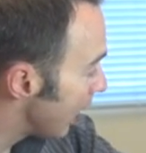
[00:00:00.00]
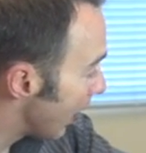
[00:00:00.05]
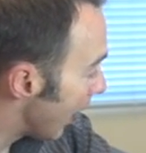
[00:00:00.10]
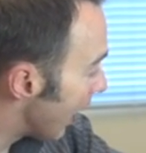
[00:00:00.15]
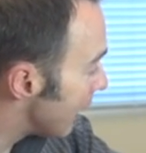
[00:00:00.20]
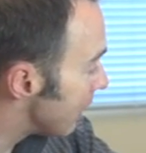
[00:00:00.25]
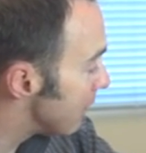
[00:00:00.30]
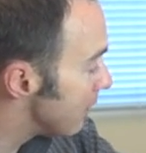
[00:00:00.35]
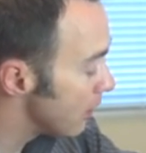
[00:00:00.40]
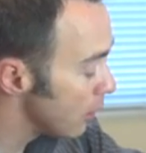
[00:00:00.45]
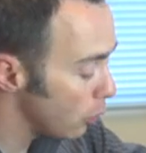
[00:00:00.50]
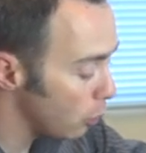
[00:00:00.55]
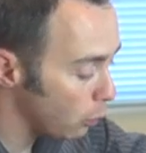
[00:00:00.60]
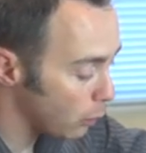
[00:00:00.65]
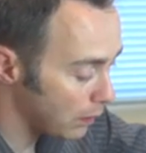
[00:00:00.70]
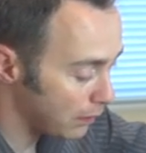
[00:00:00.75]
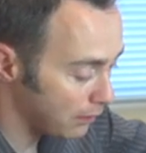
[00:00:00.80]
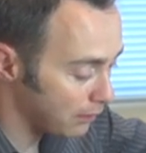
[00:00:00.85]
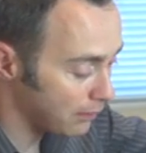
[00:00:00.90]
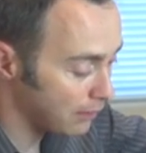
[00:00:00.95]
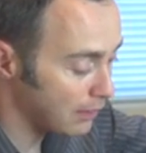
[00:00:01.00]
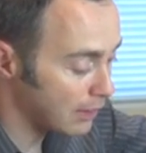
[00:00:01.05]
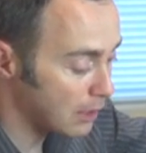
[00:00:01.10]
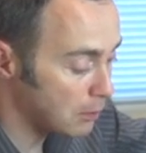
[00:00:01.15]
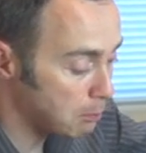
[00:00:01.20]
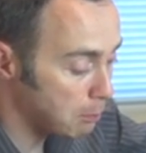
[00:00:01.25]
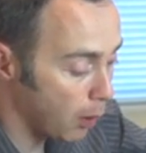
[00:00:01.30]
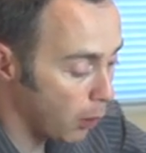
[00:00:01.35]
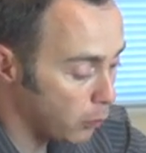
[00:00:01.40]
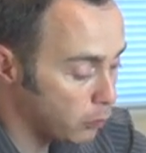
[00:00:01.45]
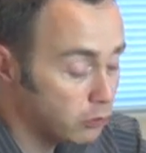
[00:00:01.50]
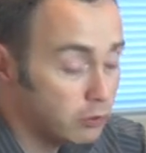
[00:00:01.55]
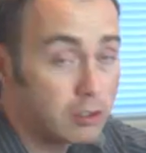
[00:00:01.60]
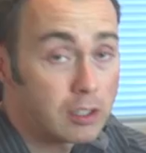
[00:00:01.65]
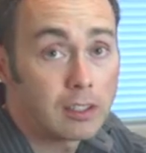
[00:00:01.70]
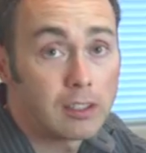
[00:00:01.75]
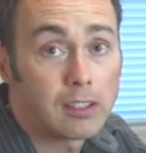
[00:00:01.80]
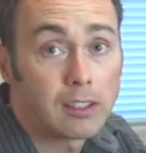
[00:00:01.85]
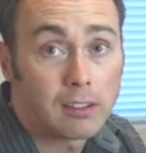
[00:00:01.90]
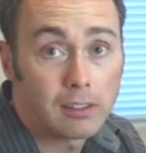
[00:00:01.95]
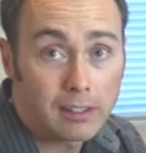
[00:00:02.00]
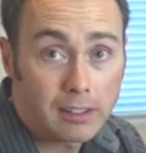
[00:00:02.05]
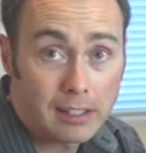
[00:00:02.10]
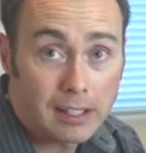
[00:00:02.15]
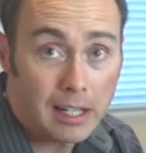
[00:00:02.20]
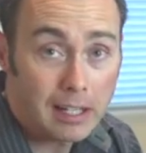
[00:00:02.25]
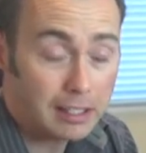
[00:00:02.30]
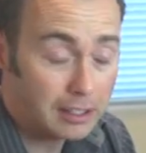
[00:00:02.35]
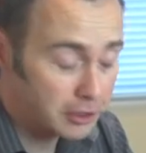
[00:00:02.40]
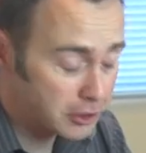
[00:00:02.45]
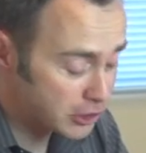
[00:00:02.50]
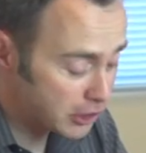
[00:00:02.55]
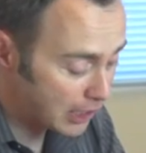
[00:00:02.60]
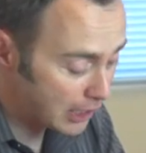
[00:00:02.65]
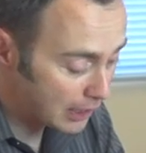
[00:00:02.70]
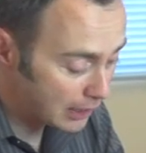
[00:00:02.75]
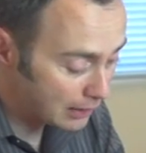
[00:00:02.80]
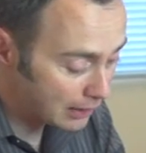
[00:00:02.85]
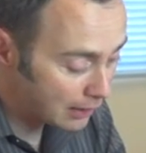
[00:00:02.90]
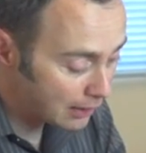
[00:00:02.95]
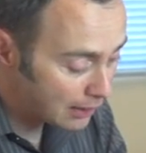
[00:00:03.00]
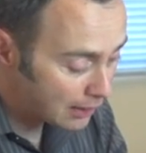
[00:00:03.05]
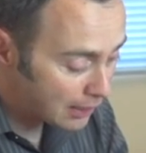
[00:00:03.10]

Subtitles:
and deal with the posterior kinetic chain